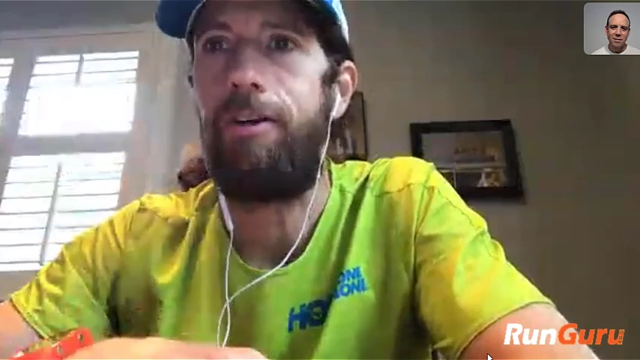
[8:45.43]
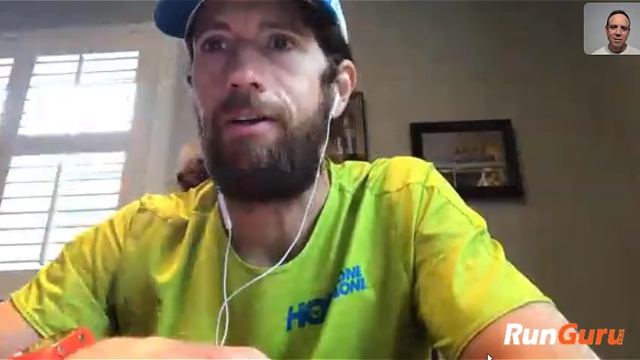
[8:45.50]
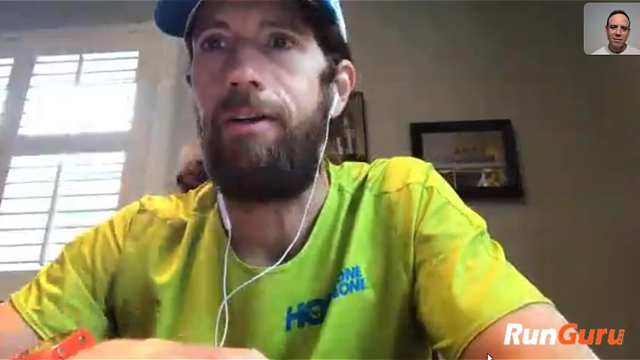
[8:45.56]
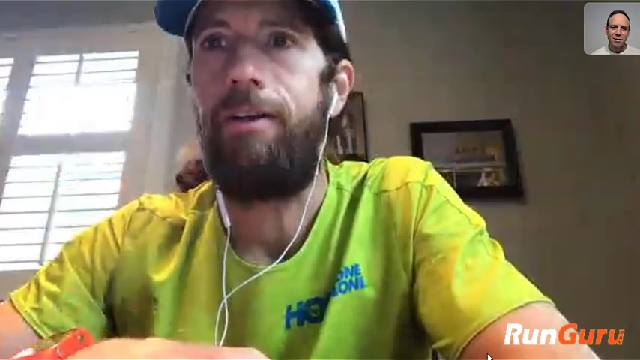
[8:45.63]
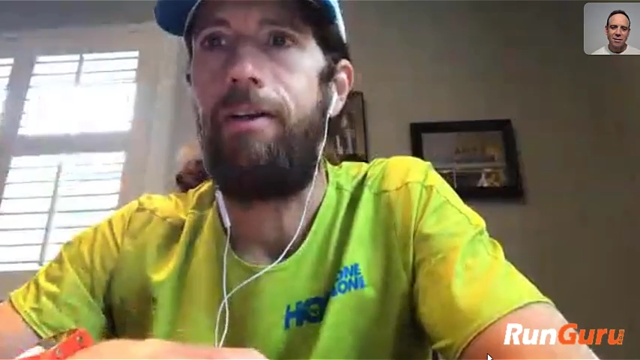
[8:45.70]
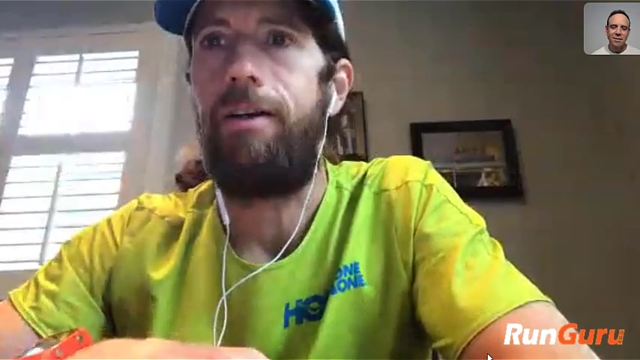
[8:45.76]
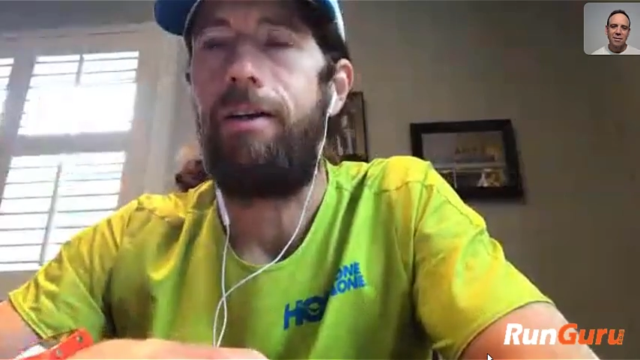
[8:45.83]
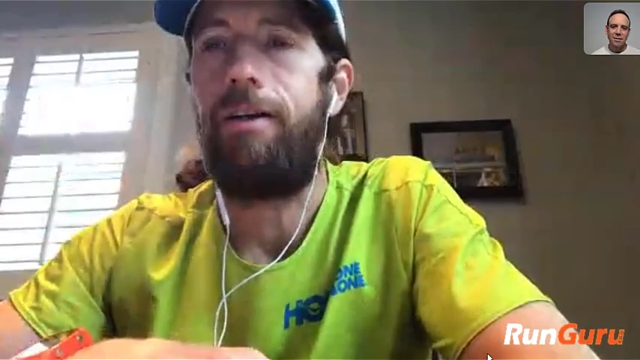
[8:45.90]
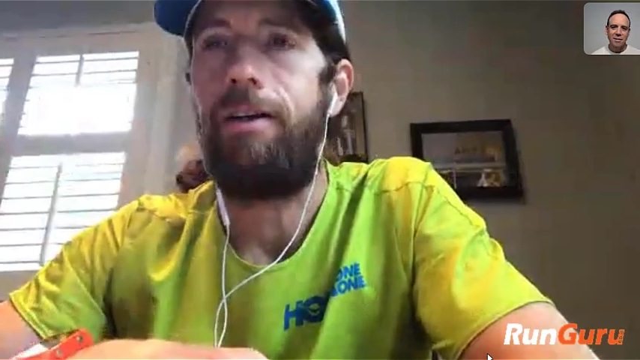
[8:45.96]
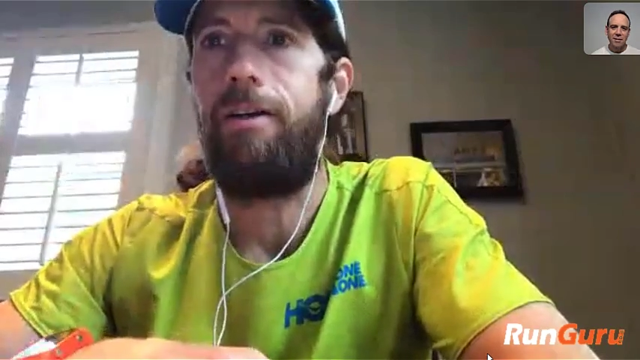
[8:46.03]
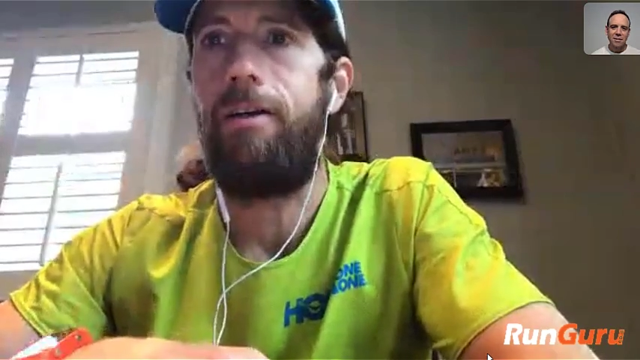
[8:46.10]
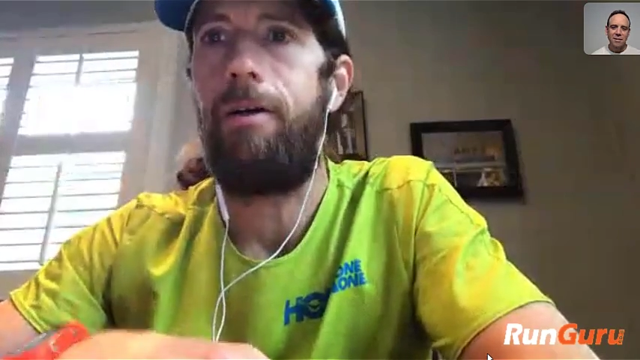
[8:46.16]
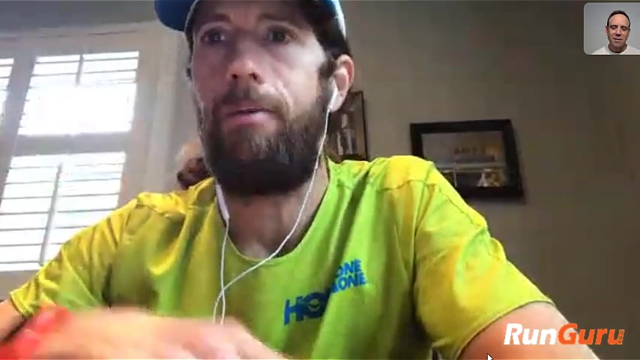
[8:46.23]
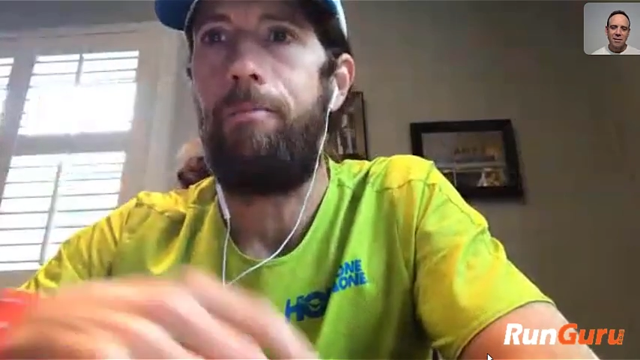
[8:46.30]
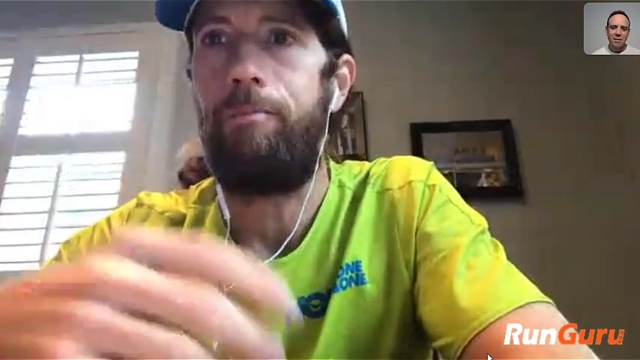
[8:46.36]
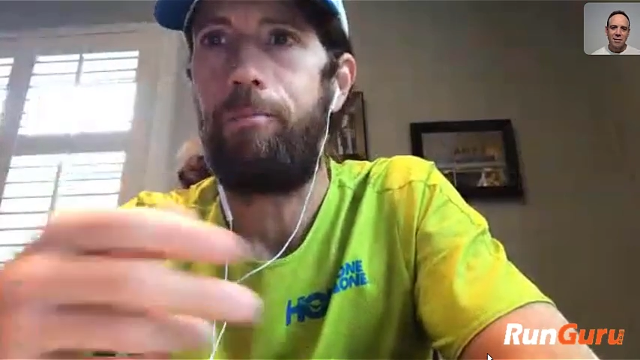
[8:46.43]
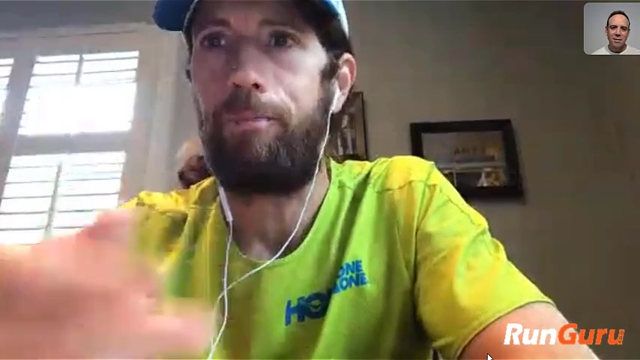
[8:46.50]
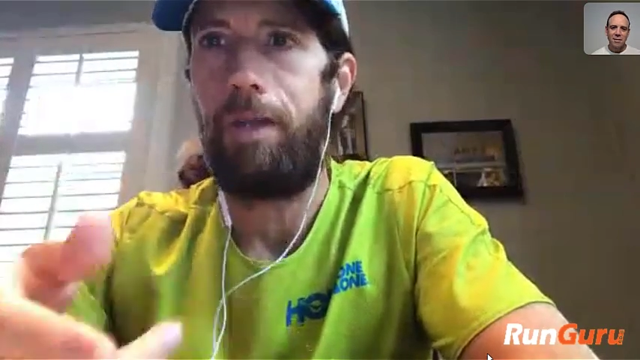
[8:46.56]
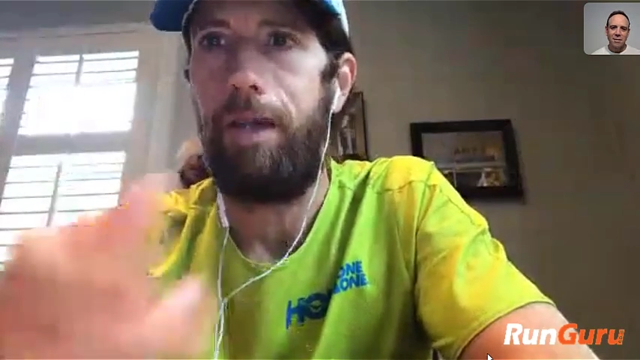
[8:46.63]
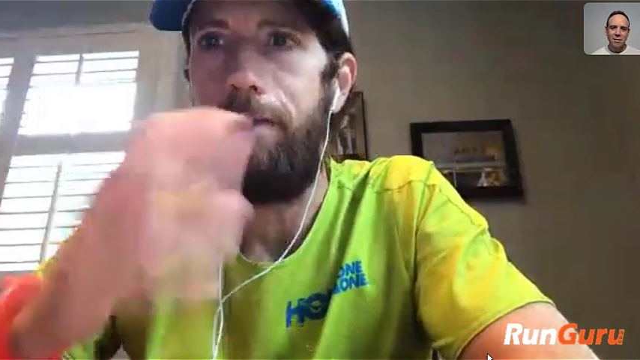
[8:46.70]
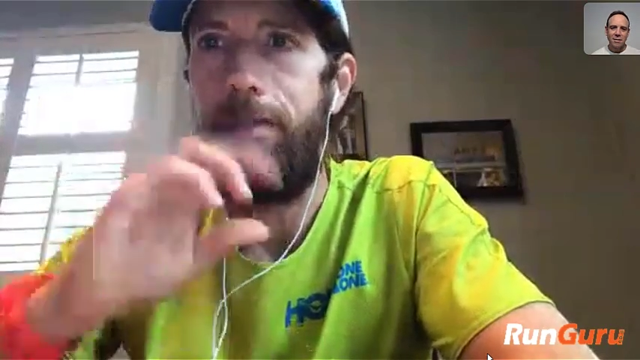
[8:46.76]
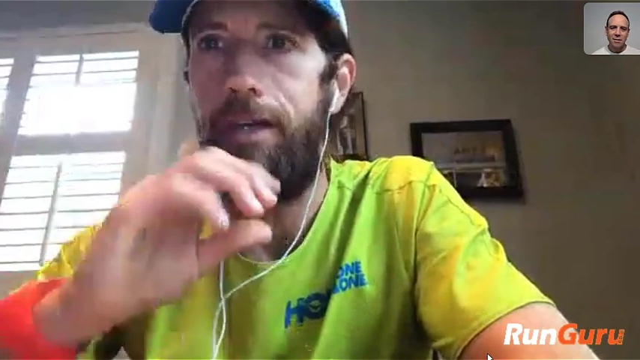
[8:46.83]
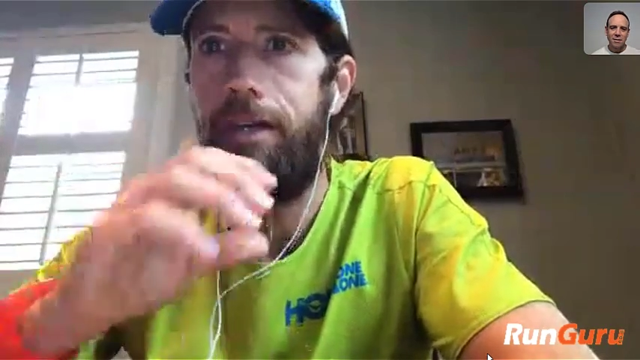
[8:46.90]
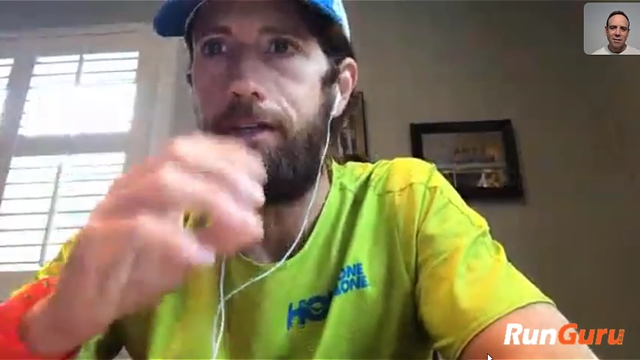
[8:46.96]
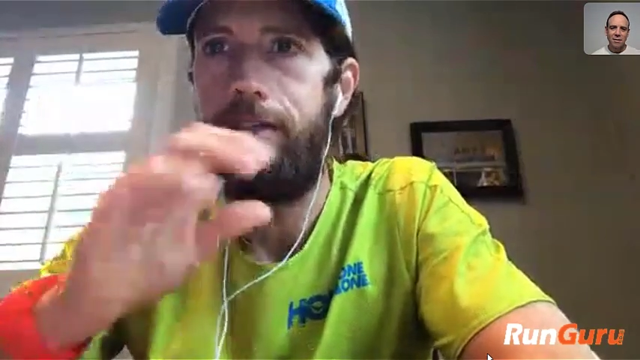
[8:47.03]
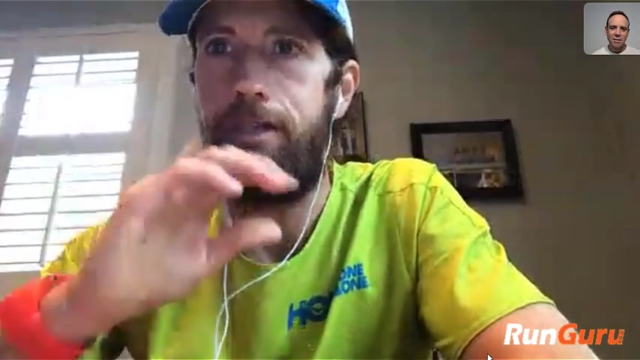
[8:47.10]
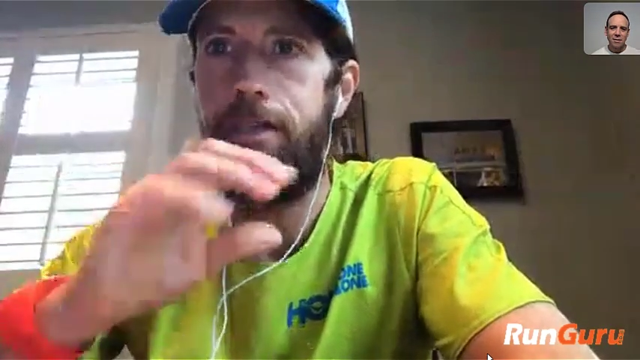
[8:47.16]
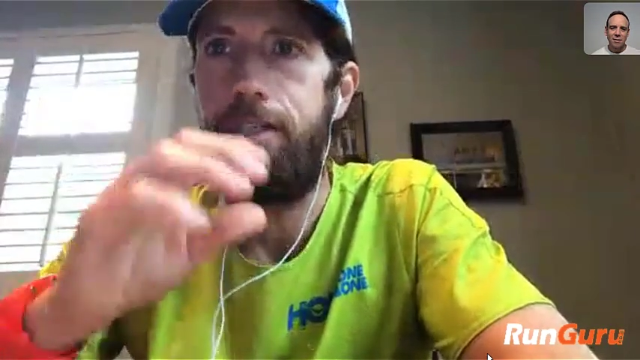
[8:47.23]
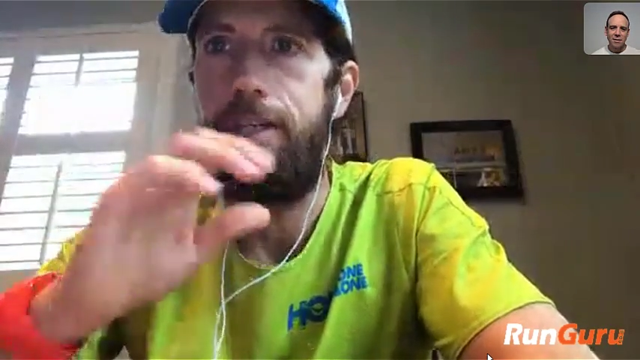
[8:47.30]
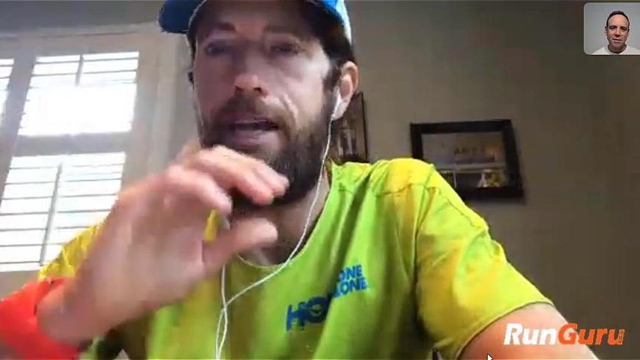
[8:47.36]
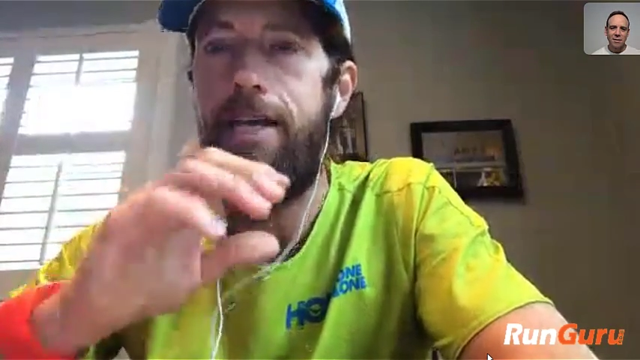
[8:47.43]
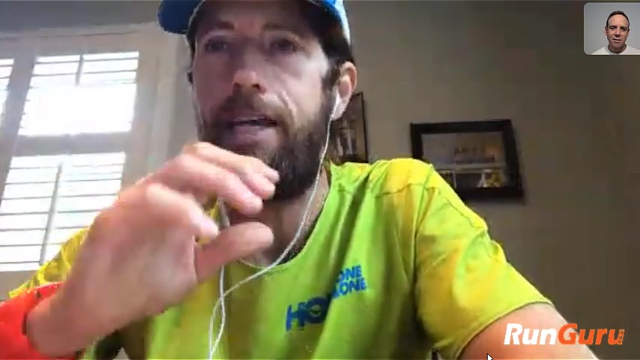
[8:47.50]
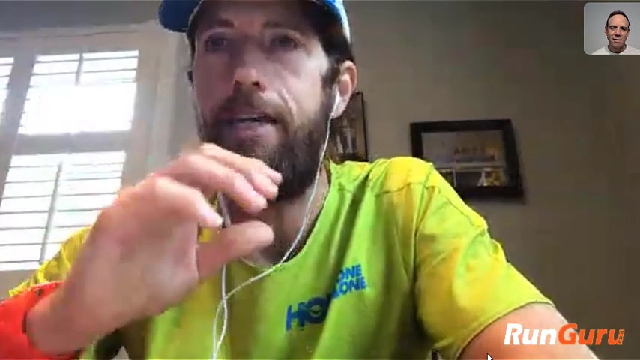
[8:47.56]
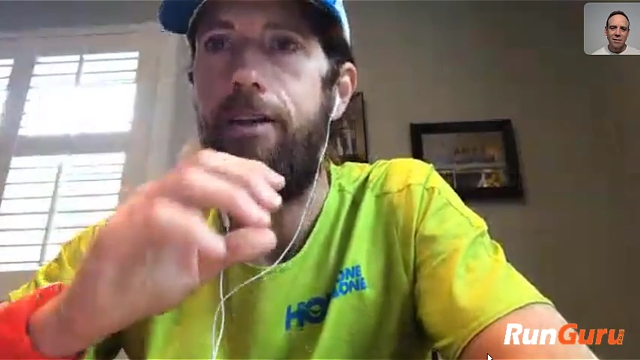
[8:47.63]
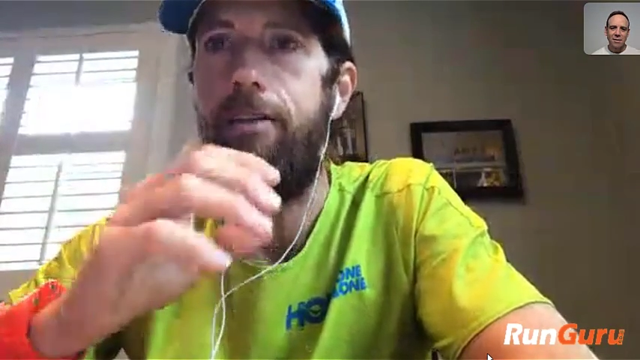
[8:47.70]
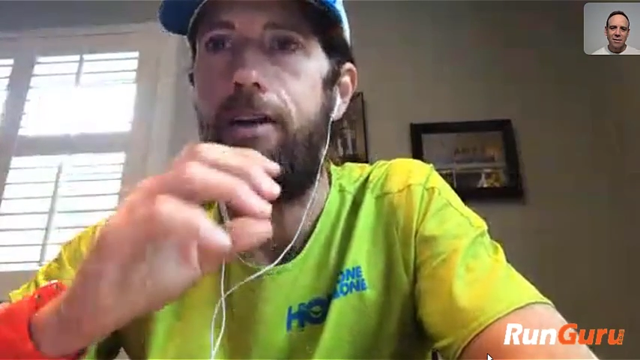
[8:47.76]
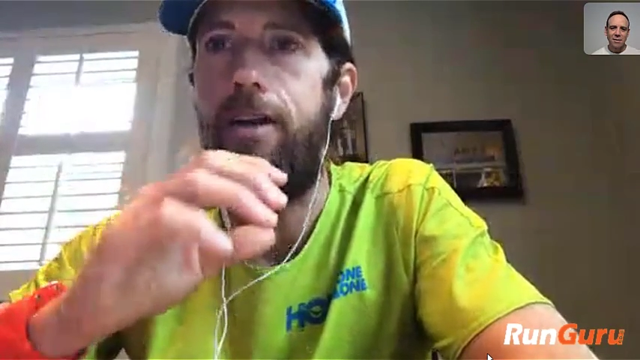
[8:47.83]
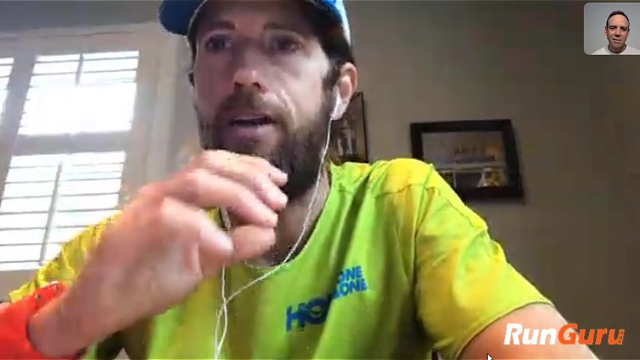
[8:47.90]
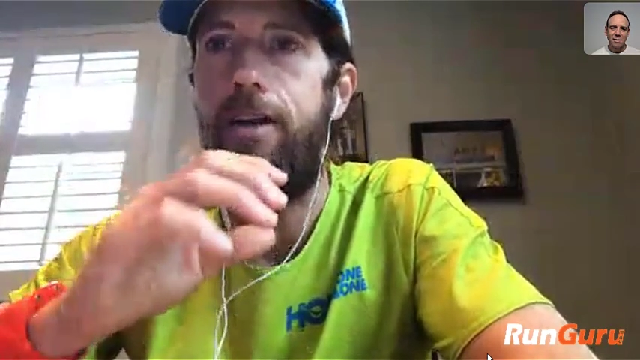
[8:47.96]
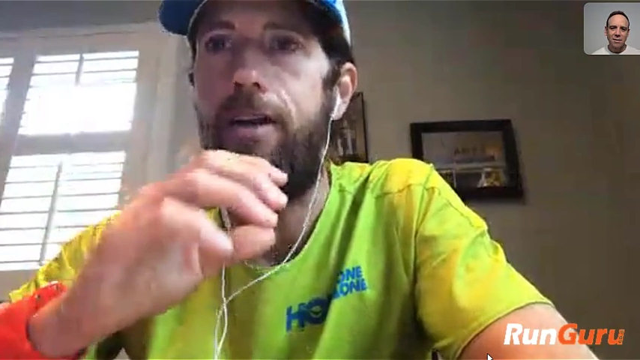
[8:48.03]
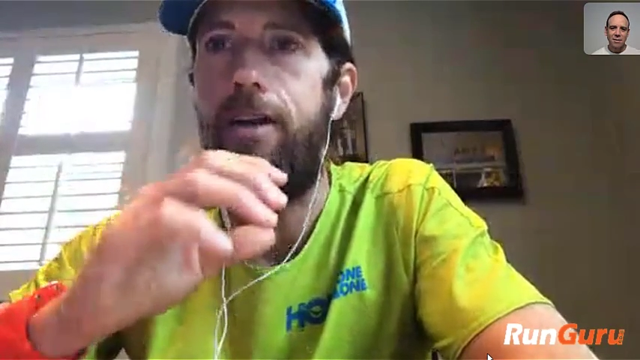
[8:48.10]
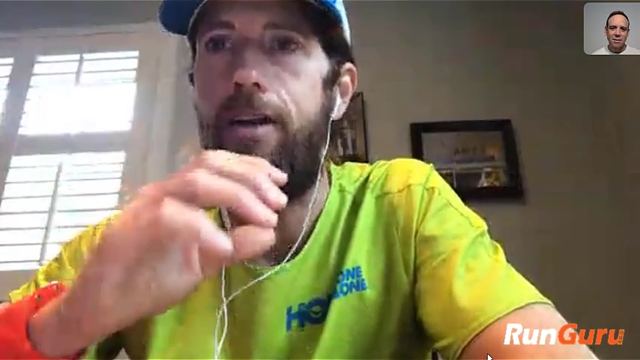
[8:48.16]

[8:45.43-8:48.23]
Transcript: And then to take in a lot of fluids.